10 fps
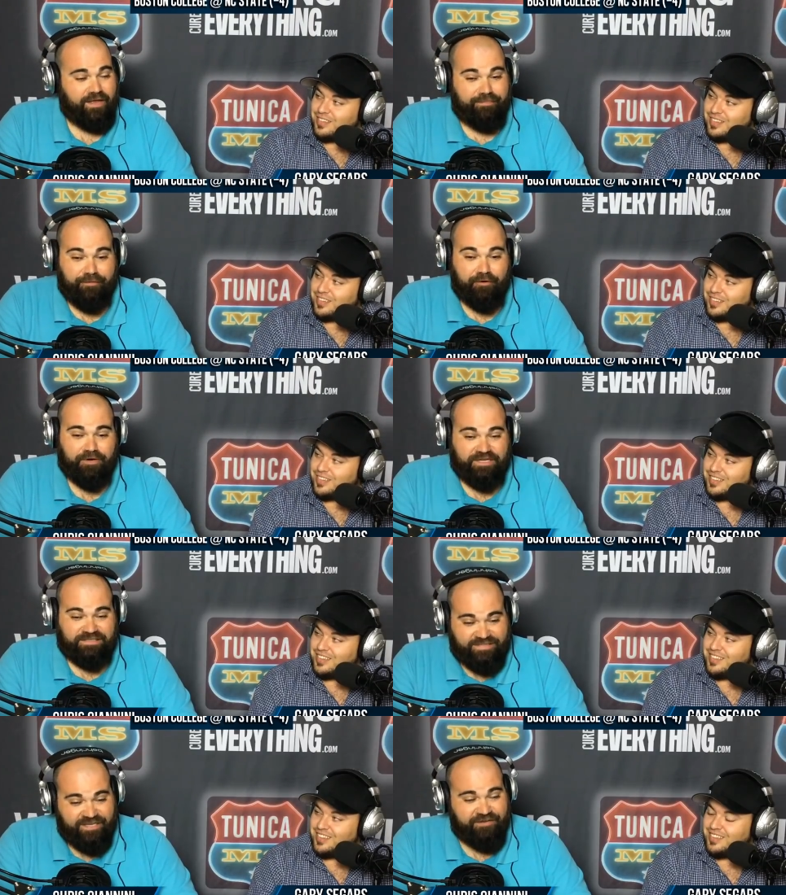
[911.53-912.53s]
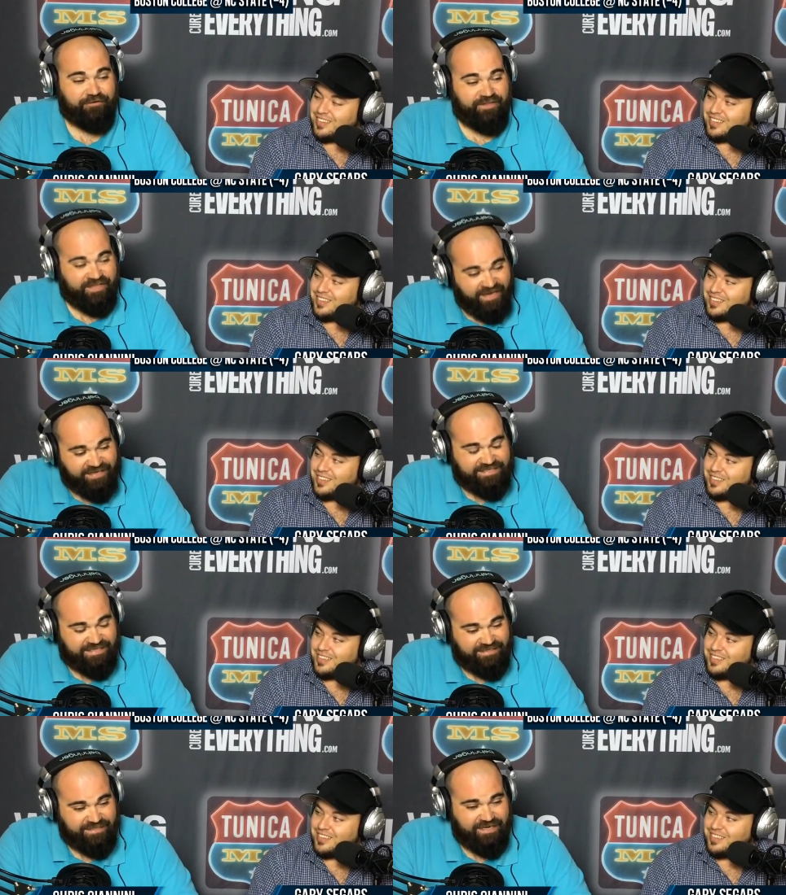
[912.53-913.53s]
Speaker 1: they're a contender in the
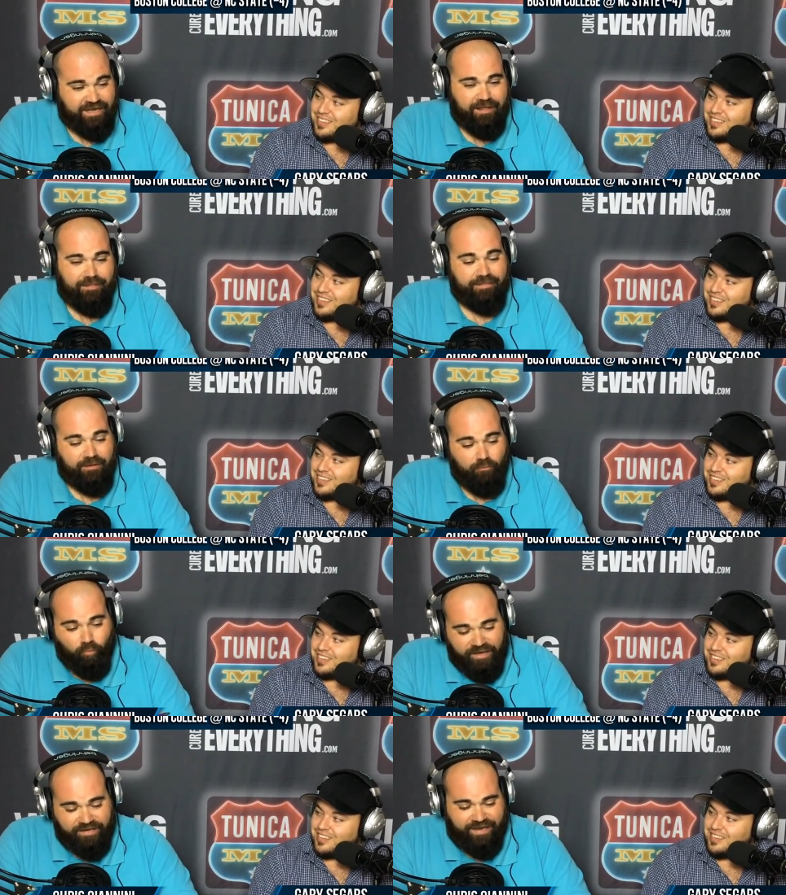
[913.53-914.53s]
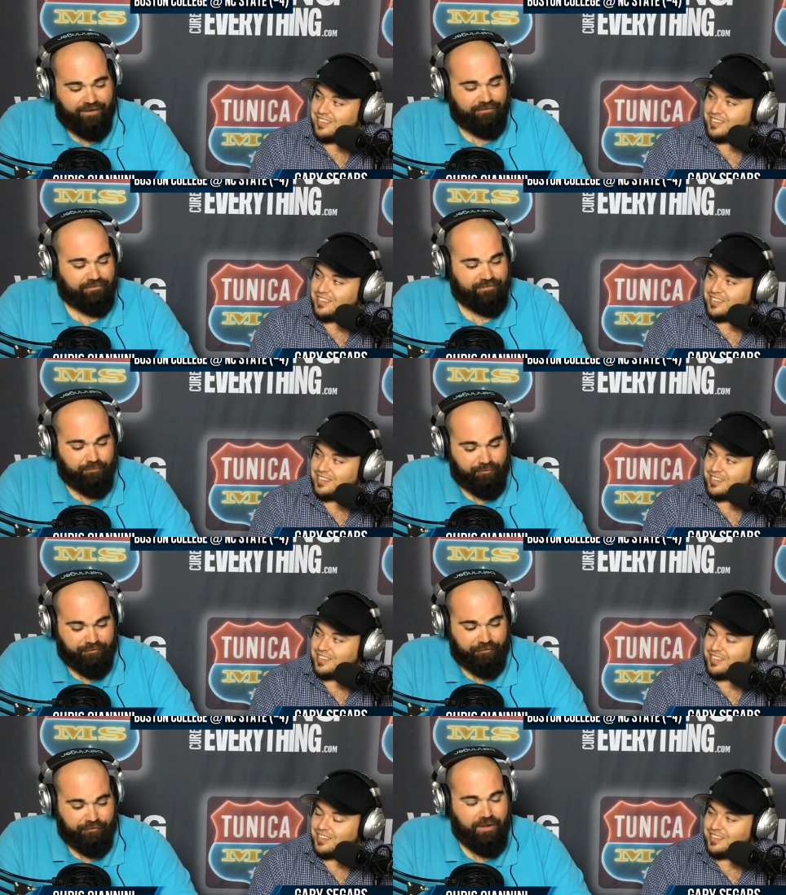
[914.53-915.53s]
ACC. They went down to
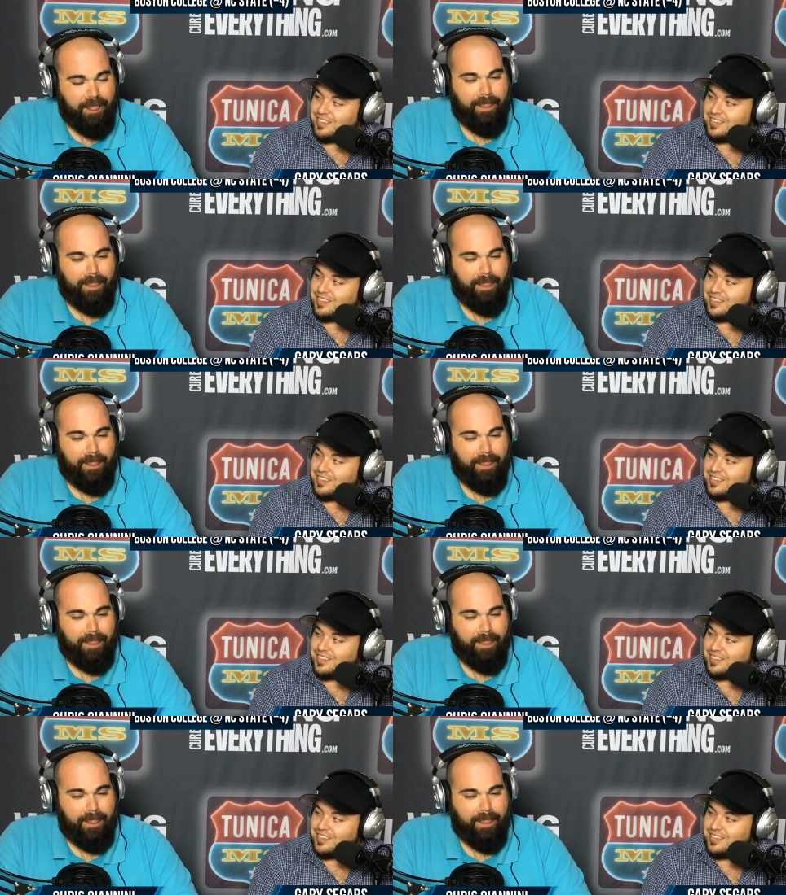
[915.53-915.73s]
Purdue.